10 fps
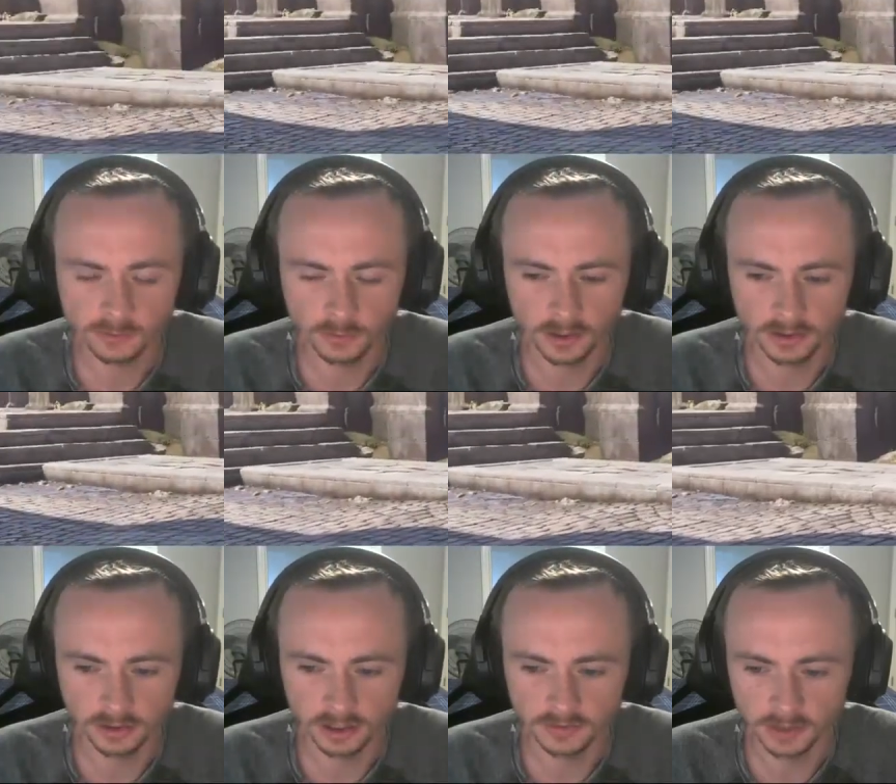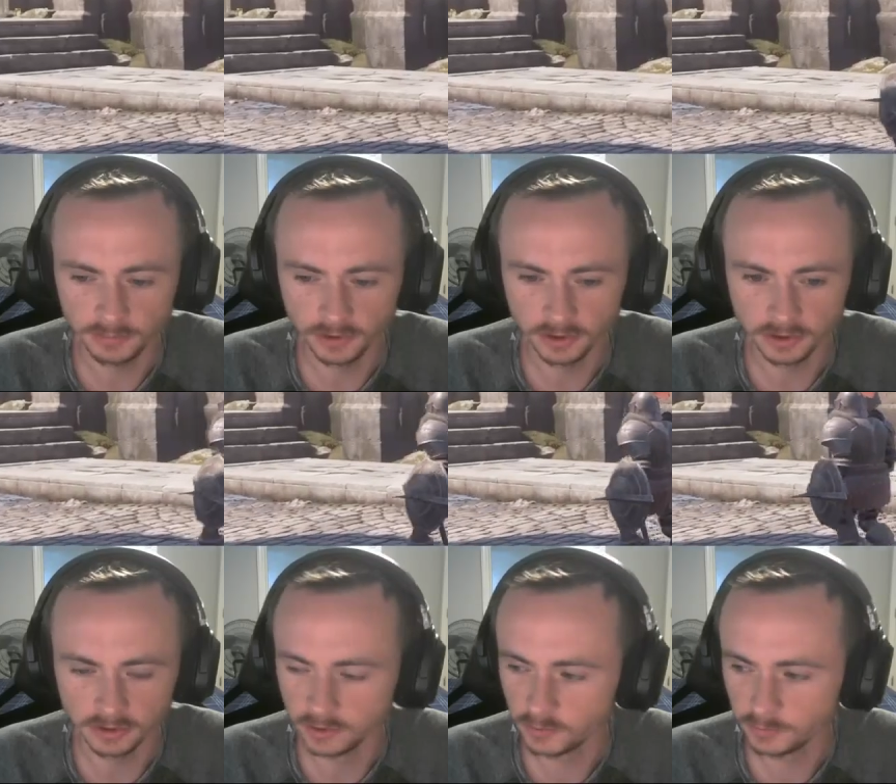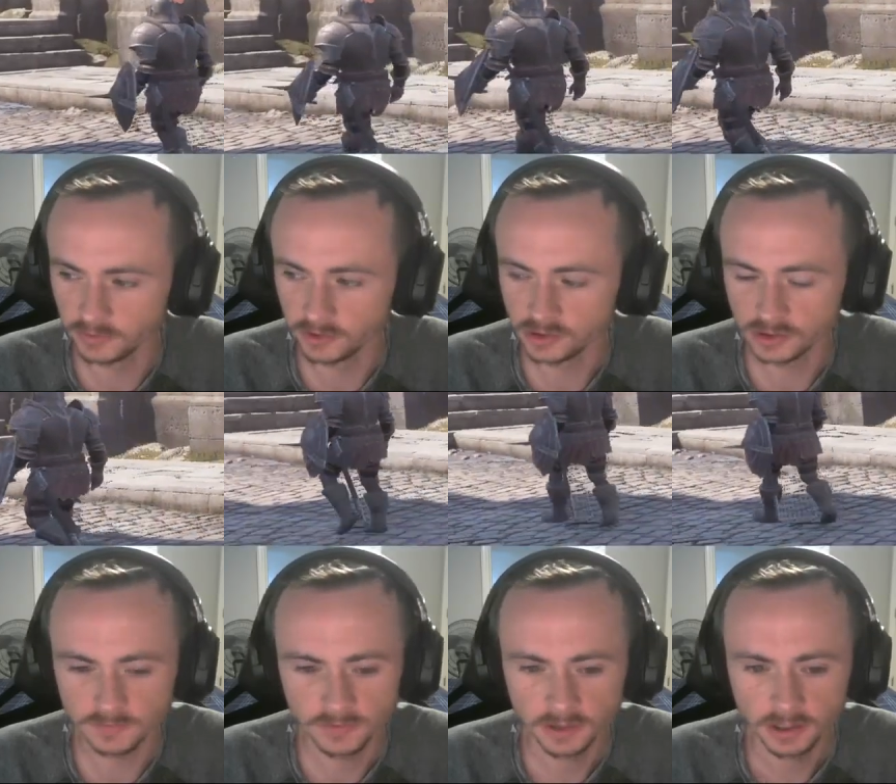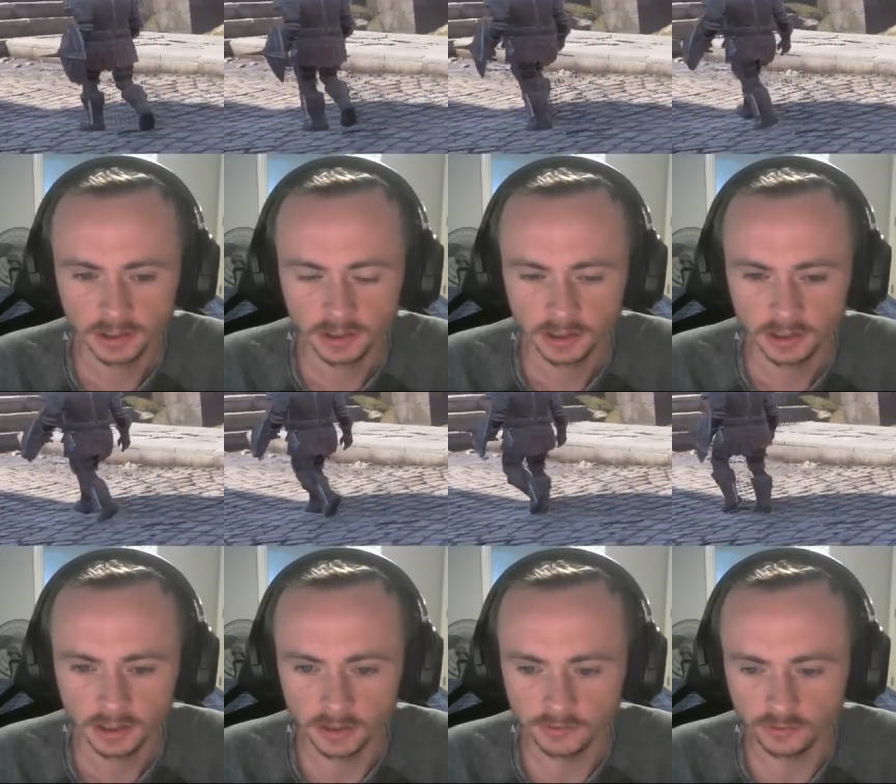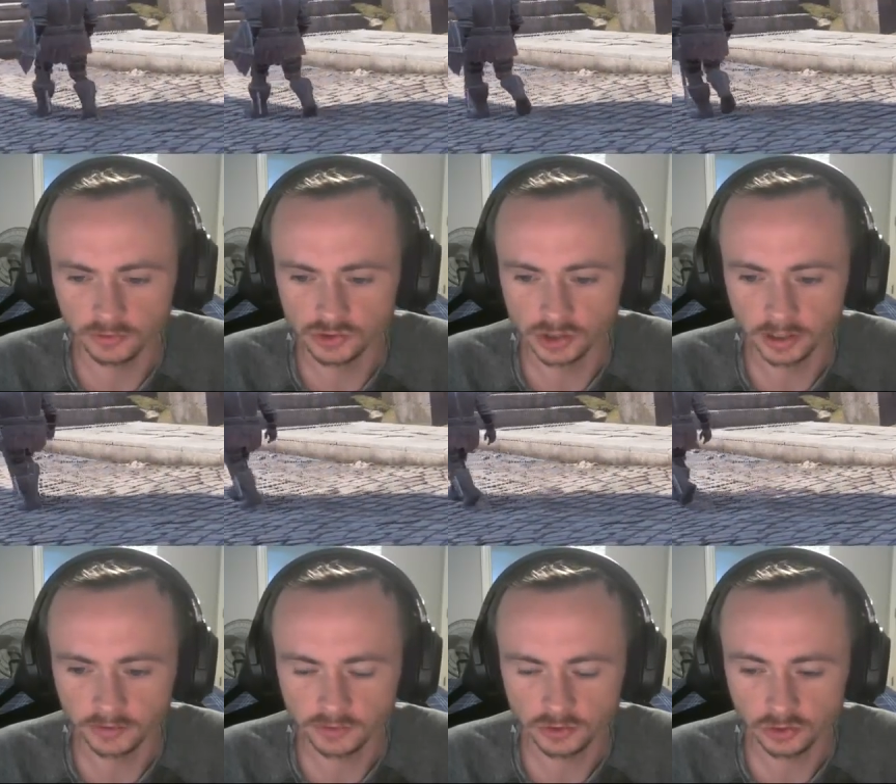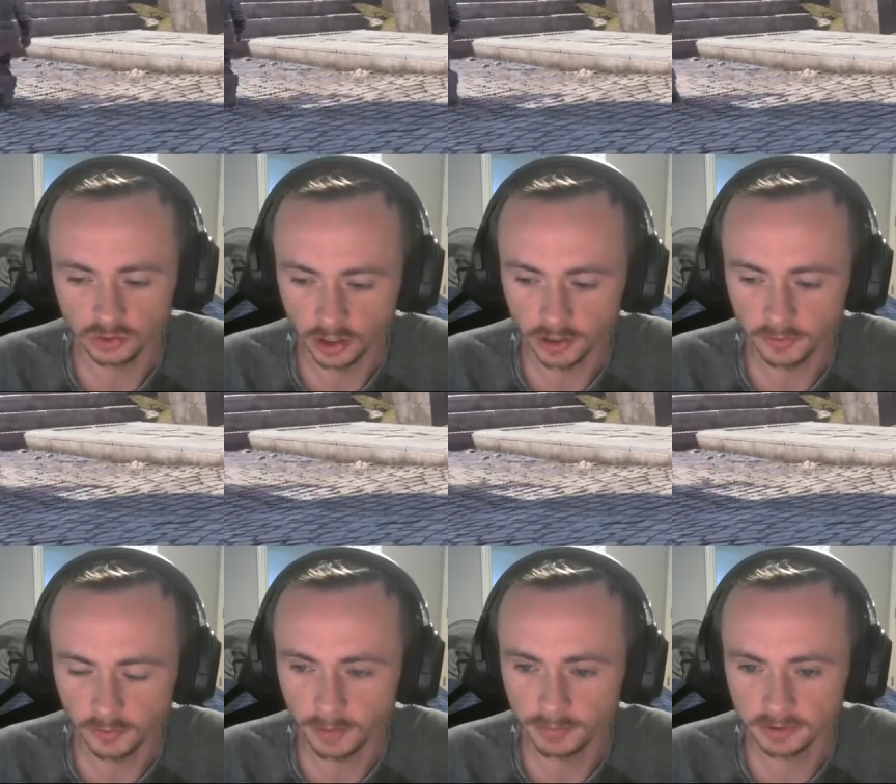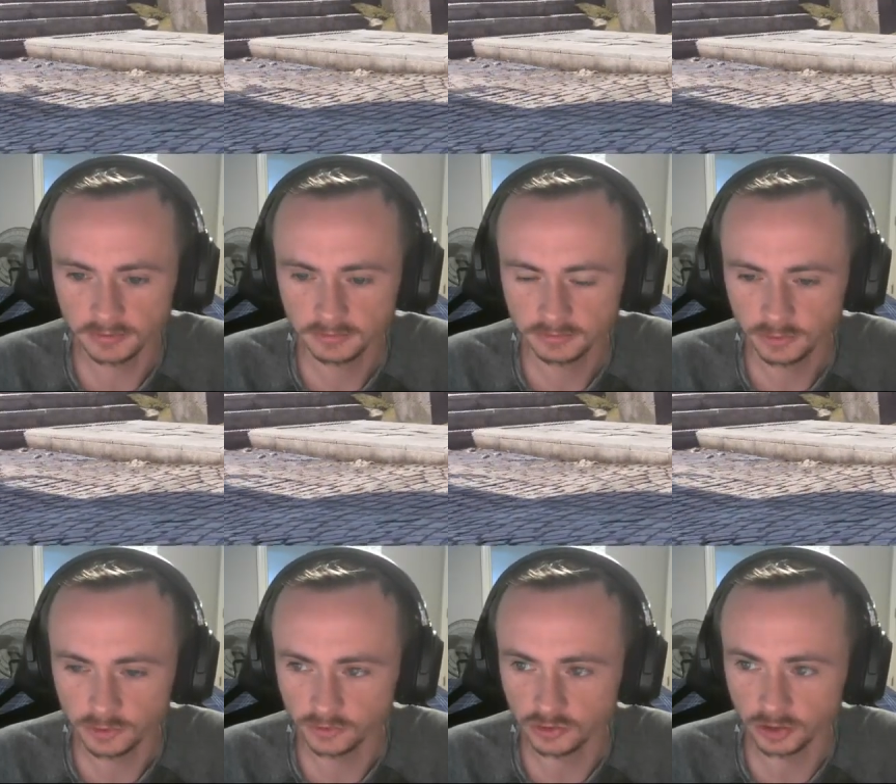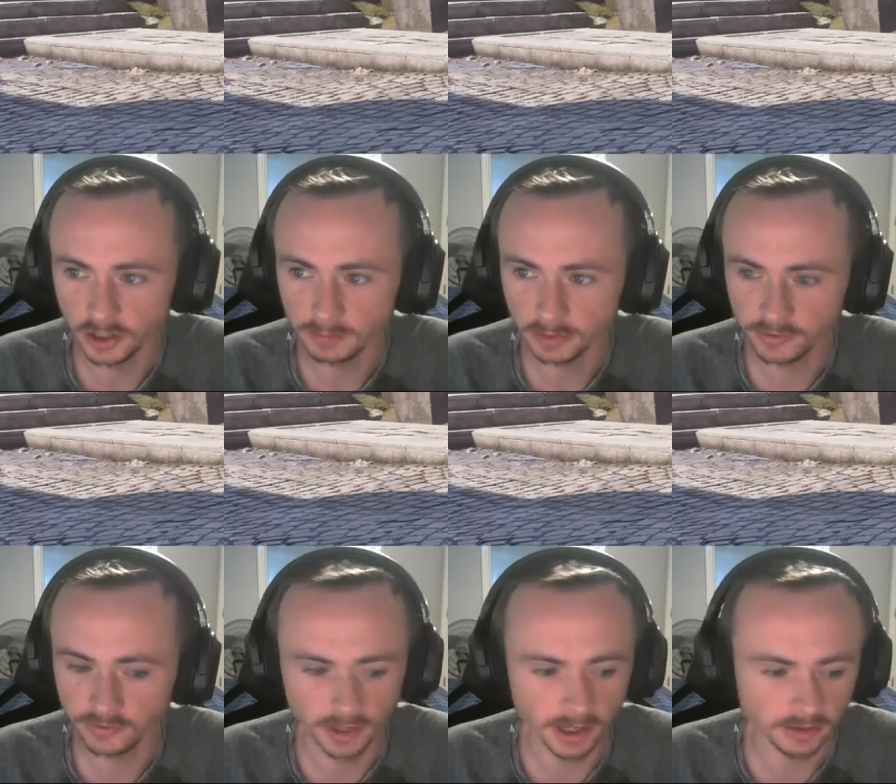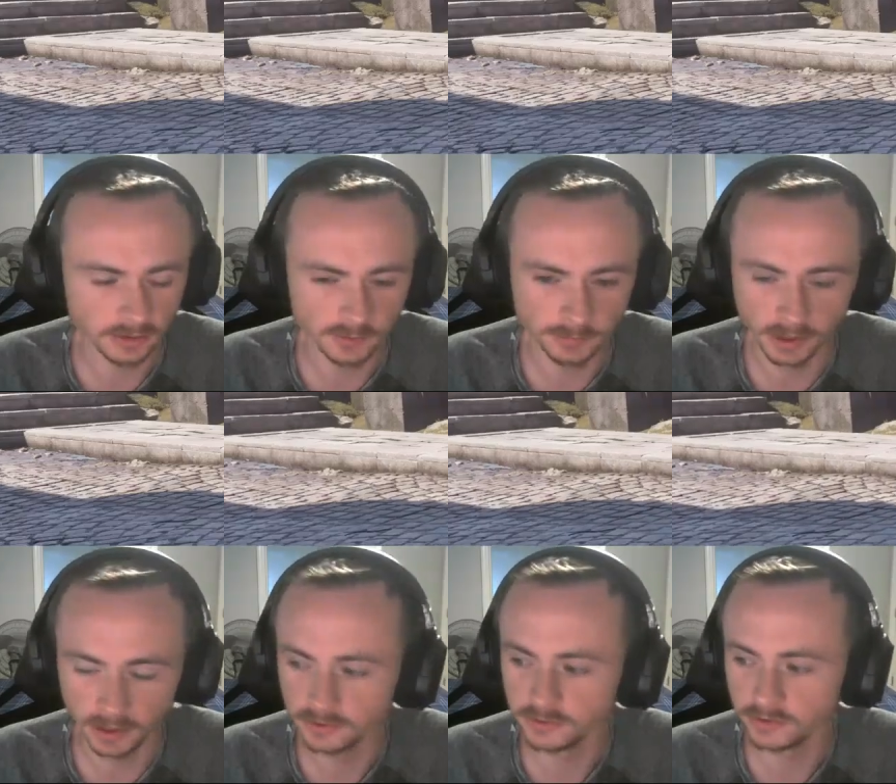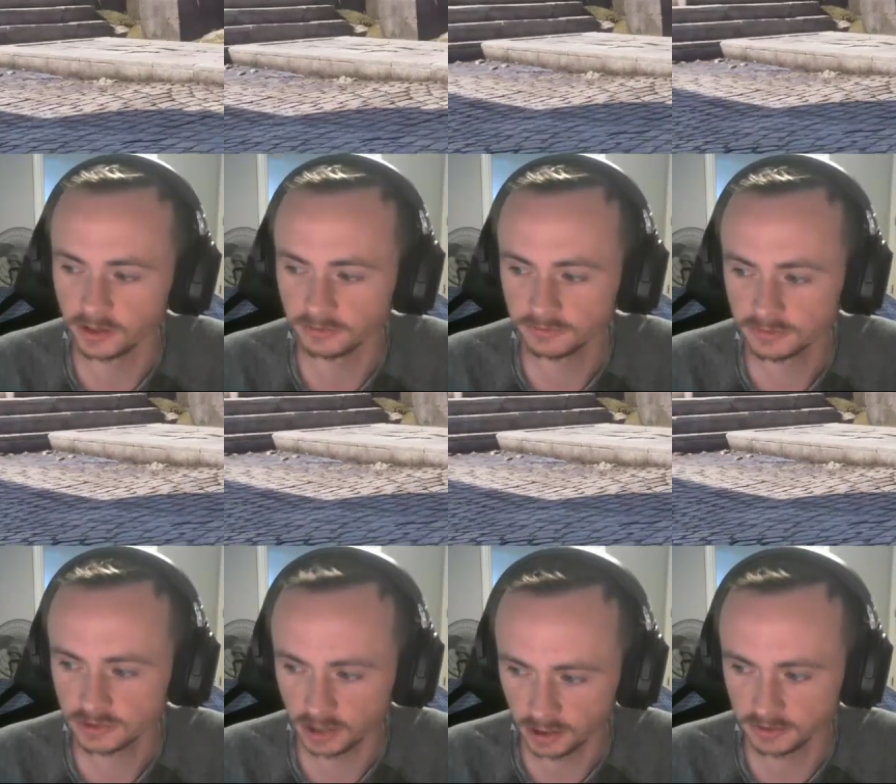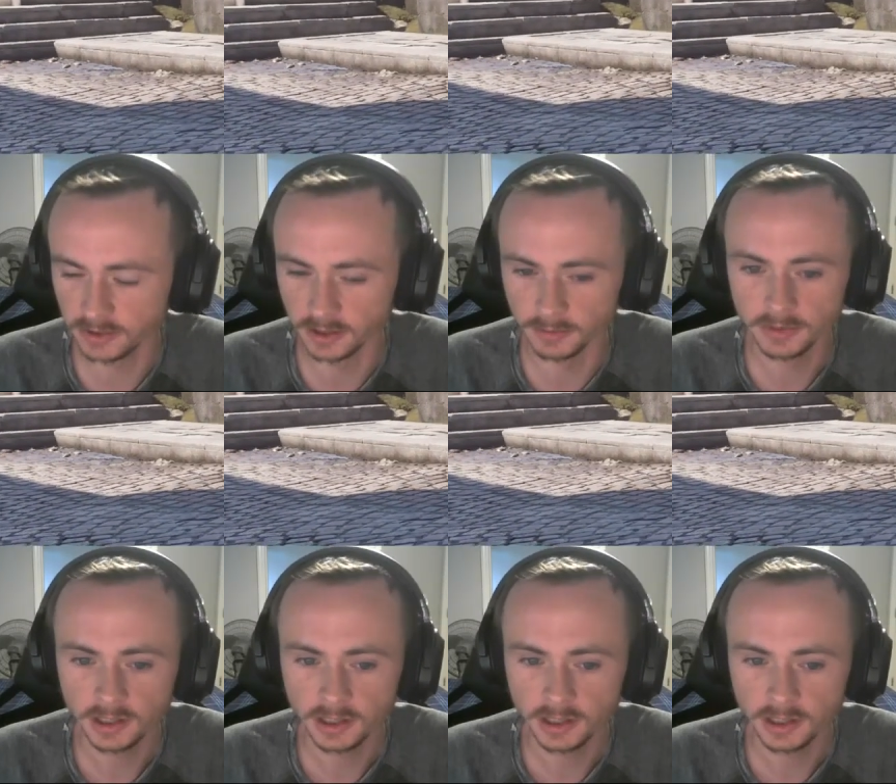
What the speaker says: way to level up your disposition is to just draw your weapon, use a drained personality spell on yourself, talk to them,